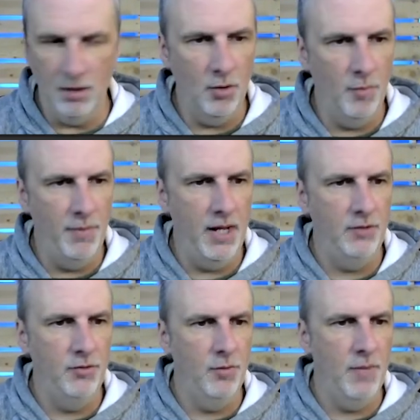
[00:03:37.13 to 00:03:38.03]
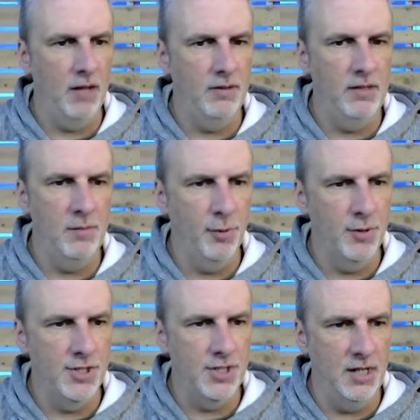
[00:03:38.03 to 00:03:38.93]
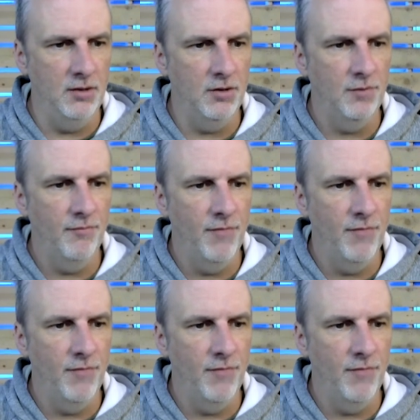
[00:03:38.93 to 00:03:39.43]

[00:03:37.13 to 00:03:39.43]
a little bit to about 10%.